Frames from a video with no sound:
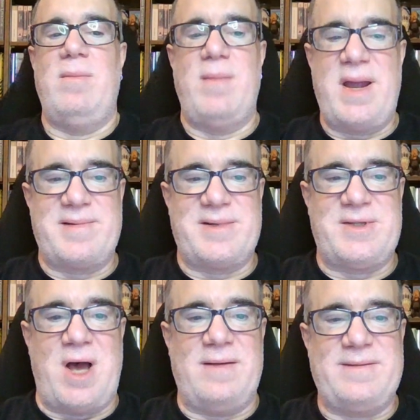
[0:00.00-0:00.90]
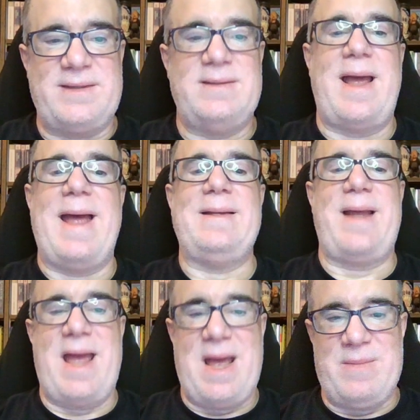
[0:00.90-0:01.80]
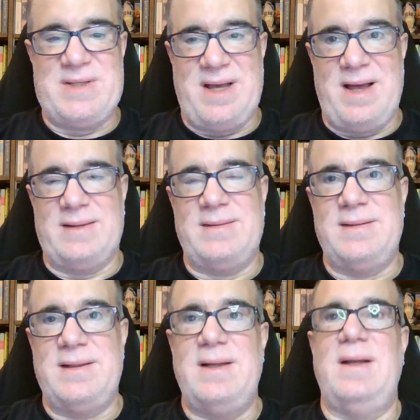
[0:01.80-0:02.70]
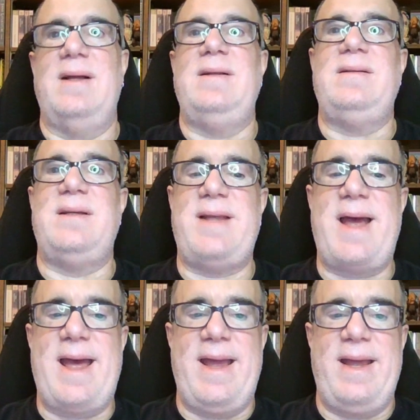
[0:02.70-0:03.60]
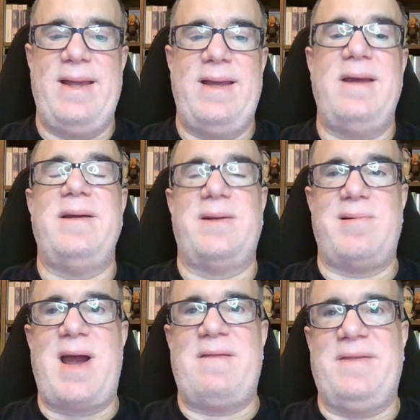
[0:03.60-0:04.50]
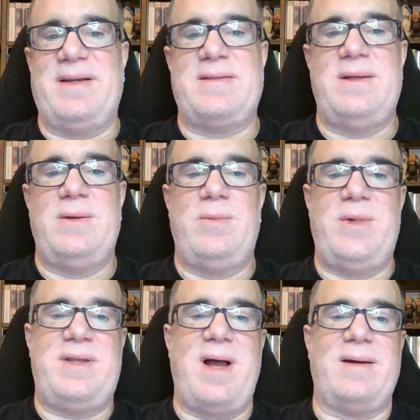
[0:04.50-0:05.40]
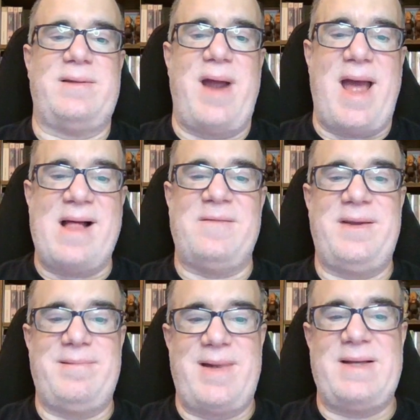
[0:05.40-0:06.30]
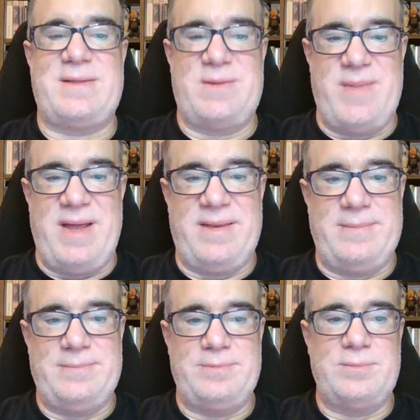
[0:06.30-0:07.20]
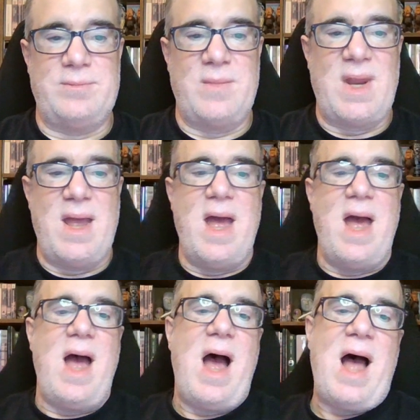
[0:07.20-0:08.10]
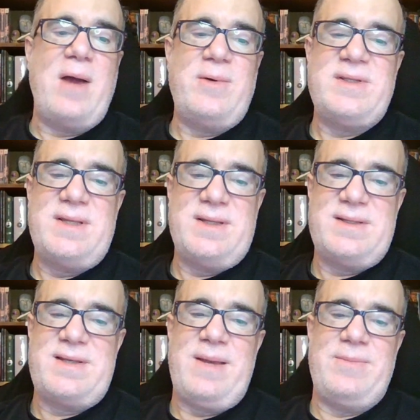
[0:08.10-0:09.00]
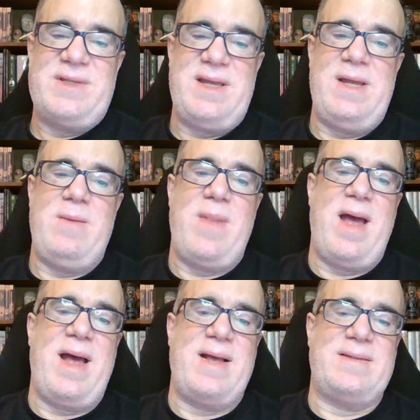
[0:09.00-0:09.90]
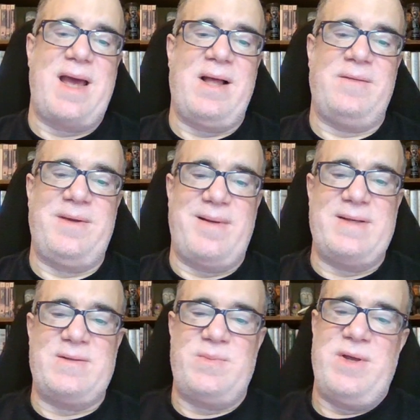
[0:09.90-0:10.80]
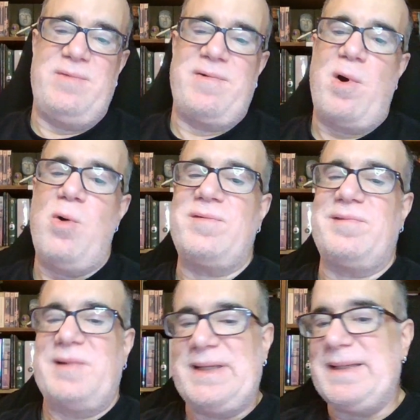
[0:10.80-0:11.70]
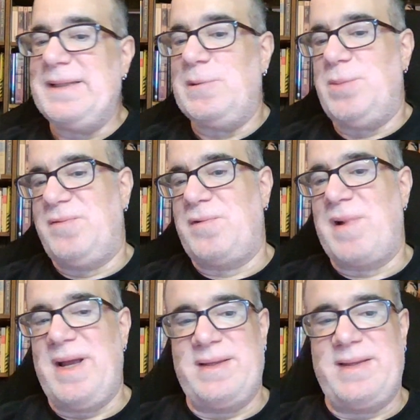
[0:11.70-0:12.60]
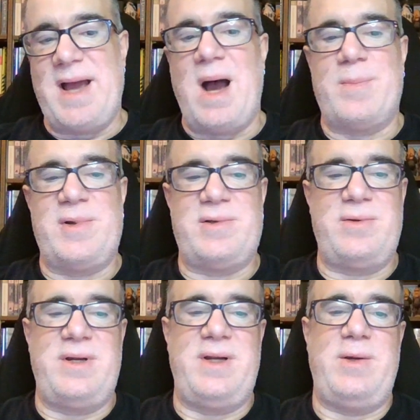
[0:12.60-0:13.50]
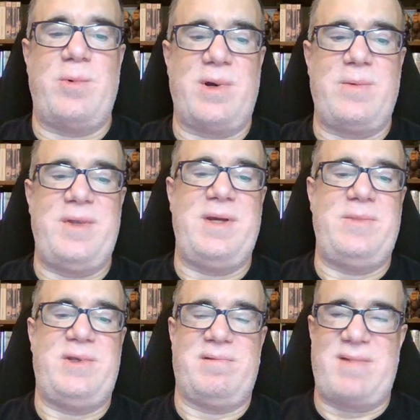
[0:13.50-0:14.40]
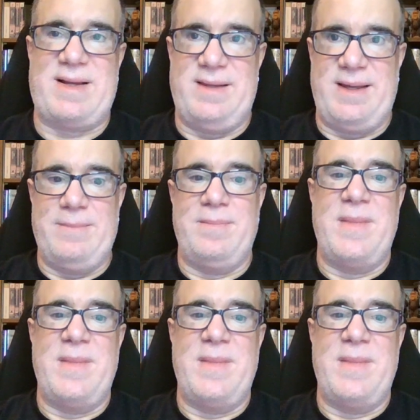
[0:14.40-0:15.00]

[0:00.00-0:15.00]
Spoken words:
Microsoft, and Amazon. Today, graphics with Dr. Alvy Ray Smith. I was in the same team as Alvy Ray Smith for over a year before I got the opportunity to work with him directly.